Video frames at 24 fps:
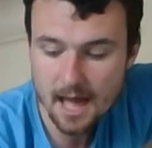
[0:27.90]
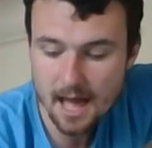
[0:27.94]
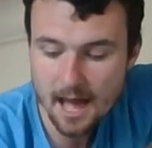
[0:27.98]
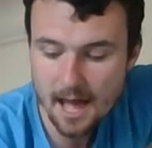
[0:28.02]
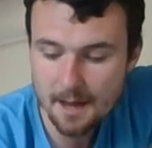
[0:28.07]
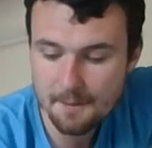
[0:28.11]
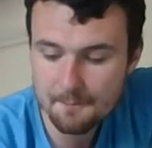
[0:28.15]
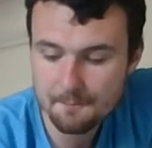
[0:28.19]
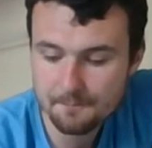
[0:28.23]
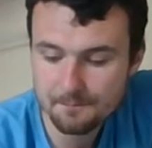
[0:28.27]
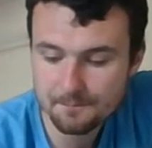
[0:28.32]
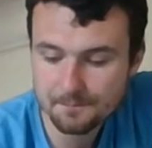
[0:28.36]

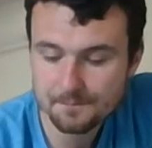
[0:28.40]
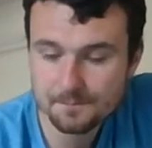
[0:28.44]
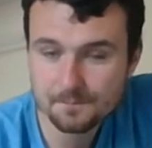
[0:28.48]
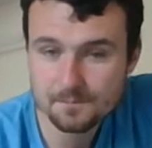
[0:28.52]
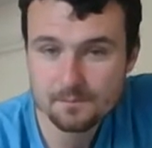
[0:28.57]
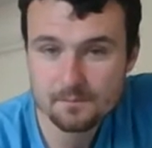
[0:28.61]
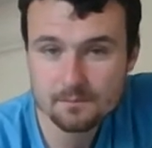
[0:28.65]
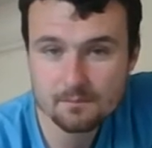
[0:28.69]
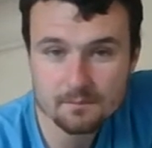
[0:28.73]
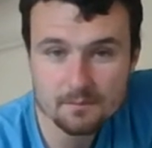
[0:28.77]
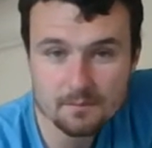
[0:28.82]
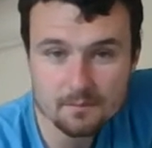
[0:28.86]

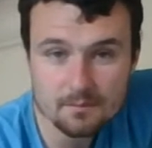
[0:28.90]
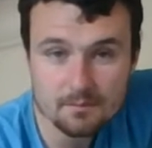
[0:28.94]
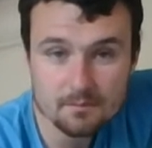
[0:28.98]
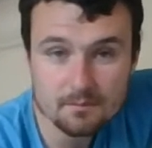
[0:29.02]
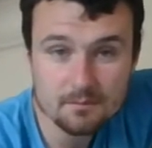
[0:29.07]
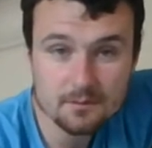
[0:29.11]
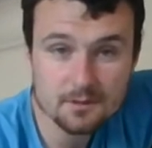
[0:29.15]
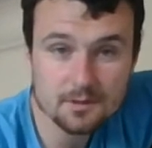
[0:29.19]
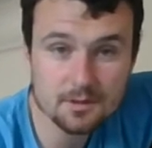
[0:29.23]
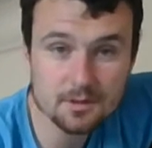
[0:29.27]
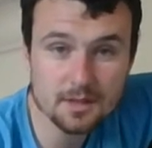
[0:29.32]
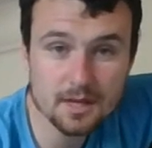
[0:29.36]

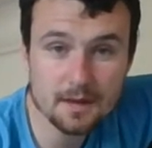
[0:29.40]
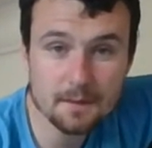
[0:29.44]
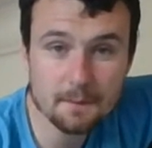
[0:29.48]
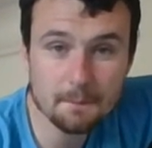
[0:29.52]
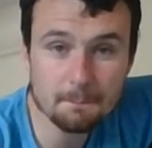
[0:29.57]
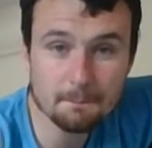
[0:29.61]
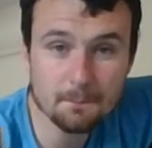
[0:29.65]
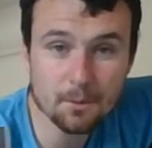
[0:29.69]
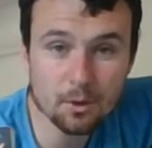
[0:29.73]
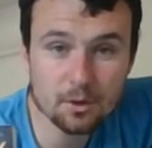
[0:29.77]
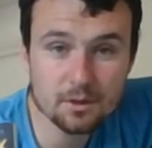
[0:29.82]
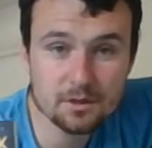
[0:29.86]
So yeah,
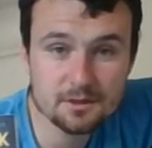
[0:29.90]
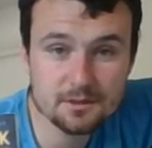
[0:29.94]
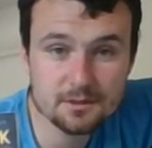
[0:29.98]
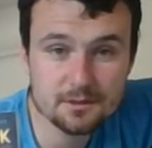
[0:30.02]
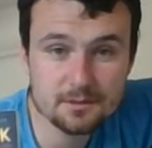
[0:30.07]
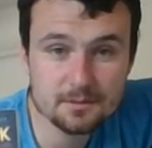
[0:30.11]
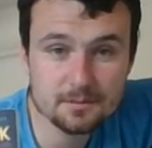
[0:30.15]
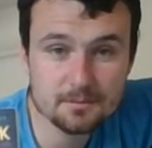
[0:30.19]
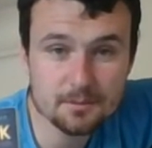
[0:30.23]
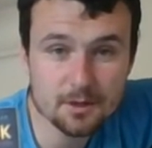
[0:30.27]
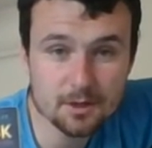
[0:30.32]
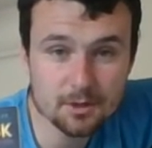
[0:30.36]

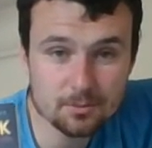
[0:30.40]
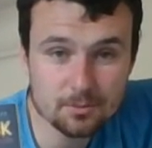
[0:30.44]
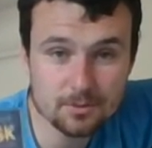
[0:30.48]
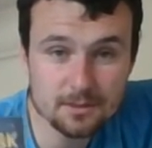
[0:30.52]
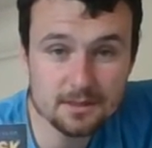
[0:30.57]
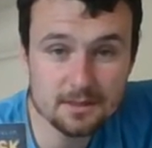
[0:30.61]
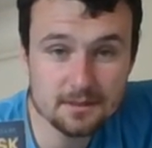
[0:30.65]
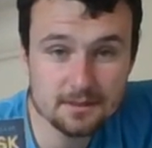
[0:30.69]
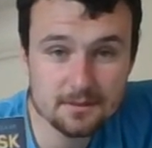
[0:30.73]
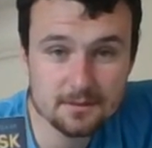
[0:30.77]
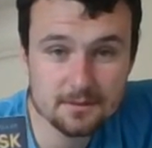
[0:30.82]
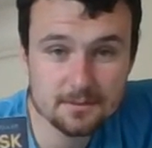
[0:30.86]
books. I
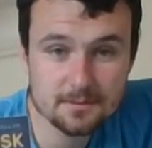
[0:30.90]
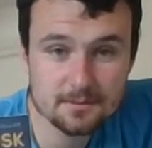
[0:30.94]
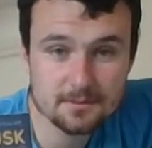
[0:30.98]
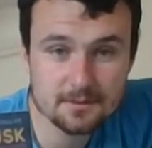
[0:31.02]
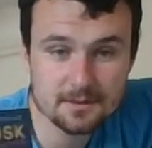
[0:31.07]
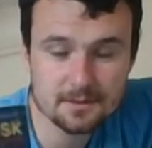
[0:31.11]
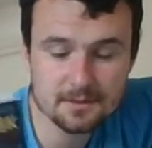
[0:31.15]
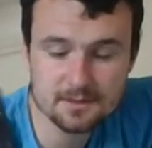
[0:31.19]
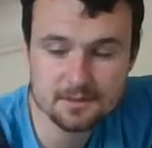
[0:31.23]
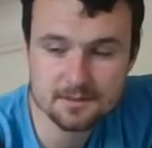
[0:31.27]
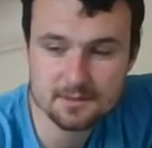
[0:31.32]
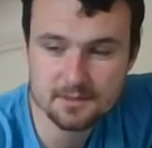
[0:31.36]
read.
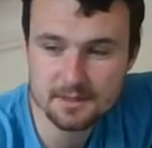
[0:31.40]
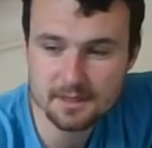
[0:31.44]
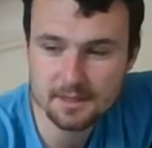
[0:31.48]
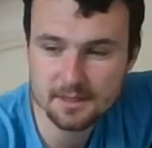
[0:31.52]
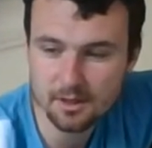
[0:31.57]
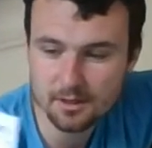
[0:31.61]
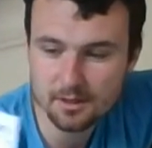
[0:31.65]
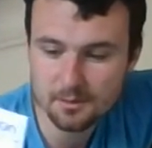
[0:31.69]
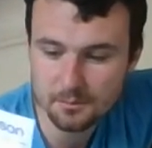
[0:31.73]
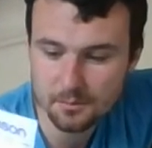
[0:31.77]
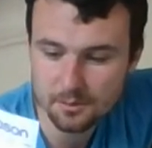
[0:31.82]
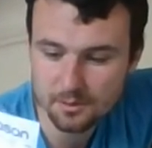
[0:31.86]
This is
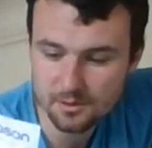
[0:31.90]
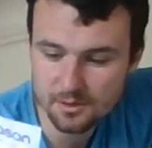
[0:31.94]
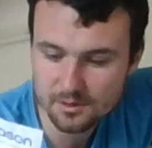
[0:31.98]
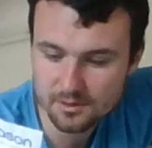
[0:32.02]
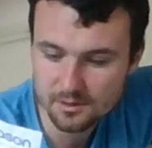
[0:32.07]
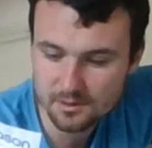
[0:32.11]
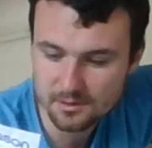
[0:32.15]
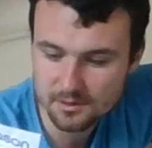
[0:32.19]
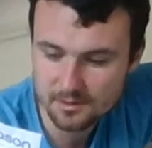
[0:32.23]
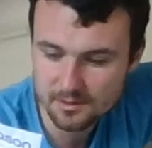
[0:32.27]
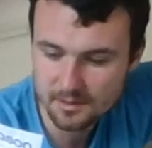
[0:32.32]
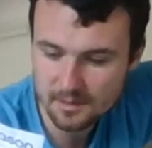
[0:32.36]
Elon
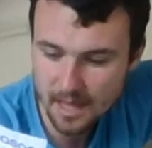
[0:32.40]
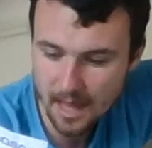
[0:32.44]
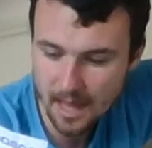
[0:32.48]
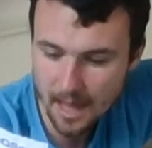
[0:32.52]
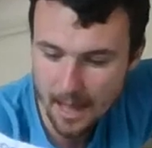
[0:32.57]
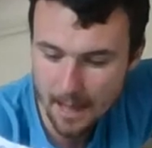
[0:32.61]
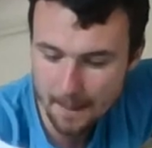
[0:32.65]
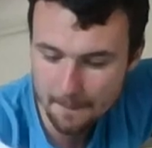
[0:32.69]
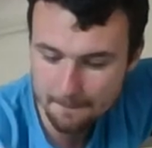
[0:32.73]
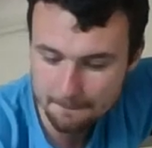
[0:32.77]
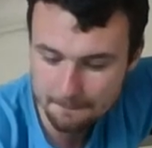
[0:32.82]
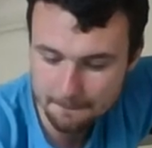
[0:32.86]
Musk's
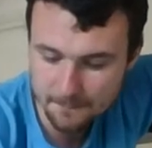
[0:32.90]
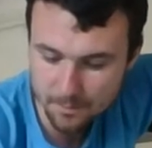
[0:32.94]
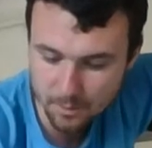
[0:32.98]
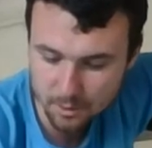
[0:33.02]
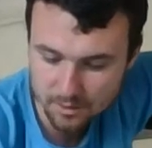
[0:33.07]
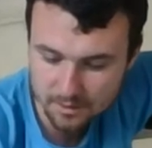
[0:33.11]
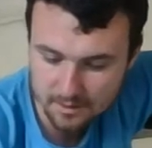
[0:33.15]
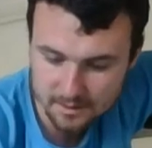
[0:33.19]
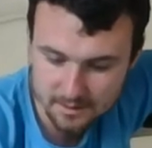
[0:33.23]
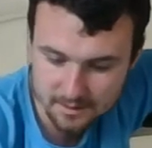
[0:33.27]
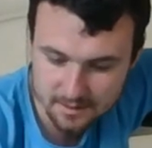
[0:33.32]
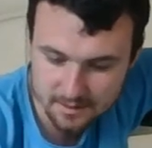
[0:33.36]

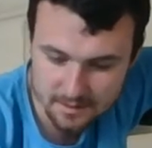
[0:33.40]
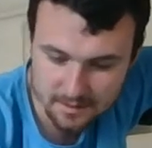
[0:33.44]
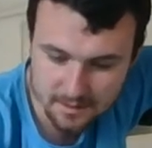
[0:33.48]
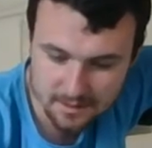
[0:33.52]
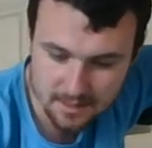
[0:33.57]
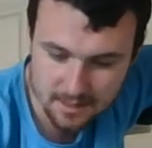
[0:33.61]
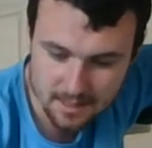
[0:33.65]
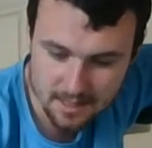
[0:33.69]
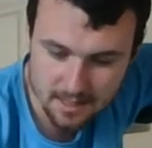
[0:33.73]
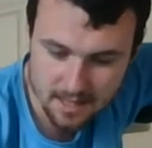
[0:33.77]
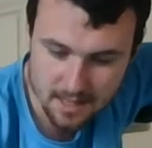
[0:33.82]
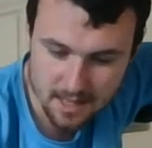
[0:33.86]
book,
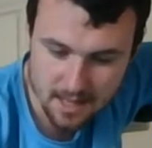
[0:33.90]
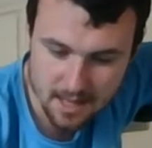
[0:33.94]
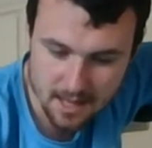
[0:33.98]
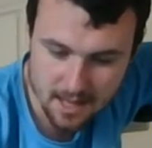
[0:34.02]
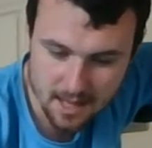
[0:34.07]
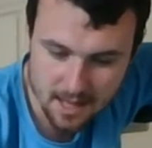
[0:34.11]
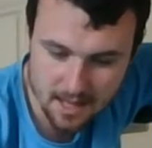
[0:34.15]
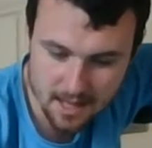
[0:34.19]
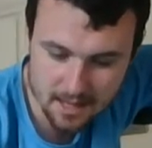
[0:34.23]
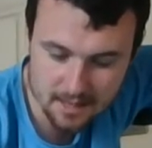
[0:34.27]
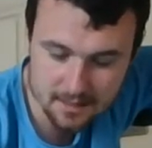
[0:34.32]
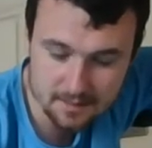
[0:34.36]

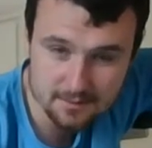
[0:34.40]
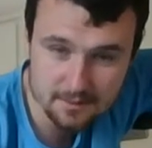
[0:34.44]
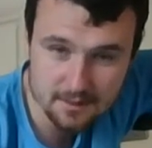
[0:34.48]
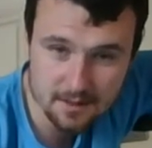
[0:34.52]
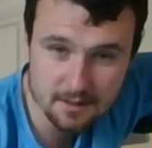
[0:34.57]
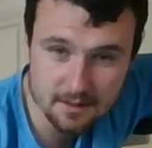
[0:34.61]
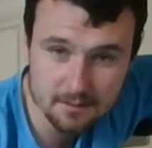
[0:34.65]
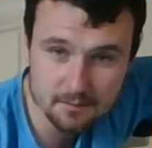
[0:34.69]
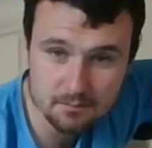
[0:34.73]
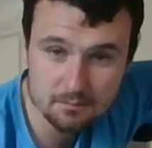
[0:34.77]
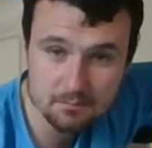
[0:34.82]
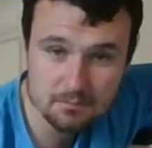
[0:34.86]
and
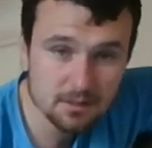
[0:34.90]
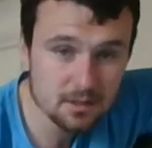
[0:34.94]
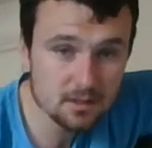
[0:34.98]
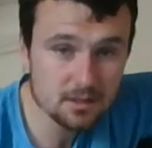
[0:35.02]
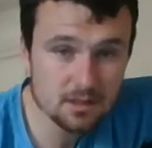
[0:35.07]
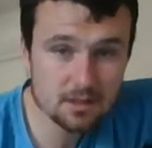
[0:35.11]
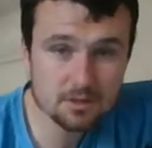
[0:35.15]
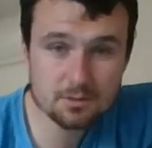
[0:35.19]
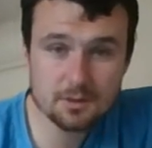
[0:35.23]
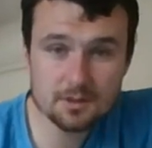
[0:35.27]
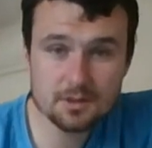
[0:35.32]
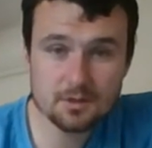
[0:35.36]

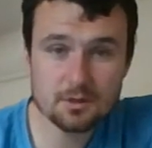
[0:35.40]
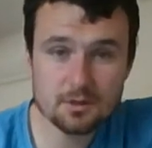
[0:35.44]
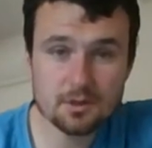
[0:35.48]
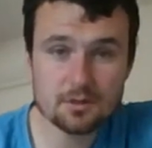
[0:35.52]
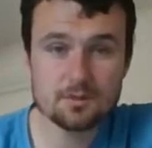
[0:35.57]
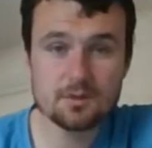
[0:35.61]
that's what I do.